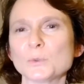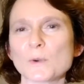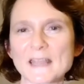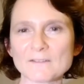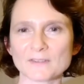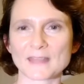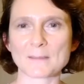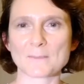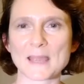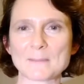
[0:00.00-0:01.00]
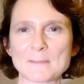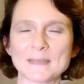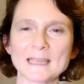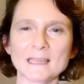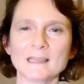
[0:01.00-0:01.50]
whatever that may
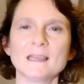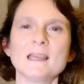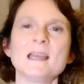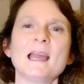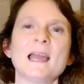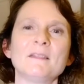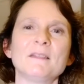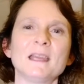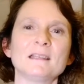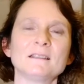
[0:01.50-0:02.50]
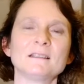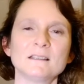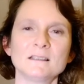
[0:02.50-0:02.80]
be. And then